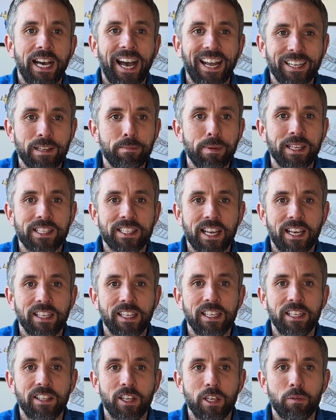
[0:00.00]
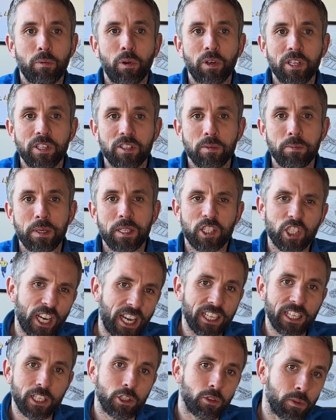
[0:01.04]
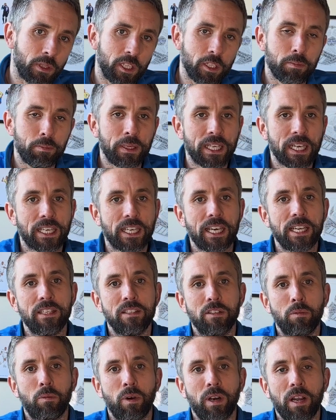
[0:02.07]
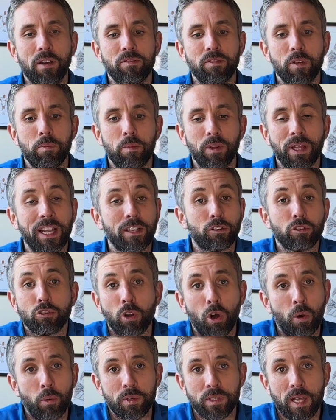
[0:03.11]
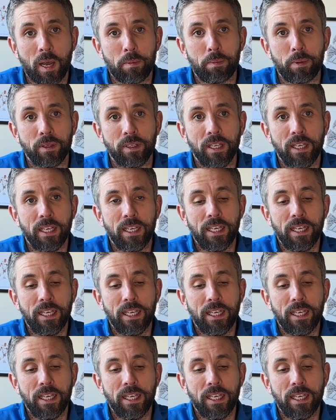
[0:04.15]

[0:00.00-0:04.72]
a mentality that he wanted to be challenged with these bigger kids or what have you, but that doesn't always happen.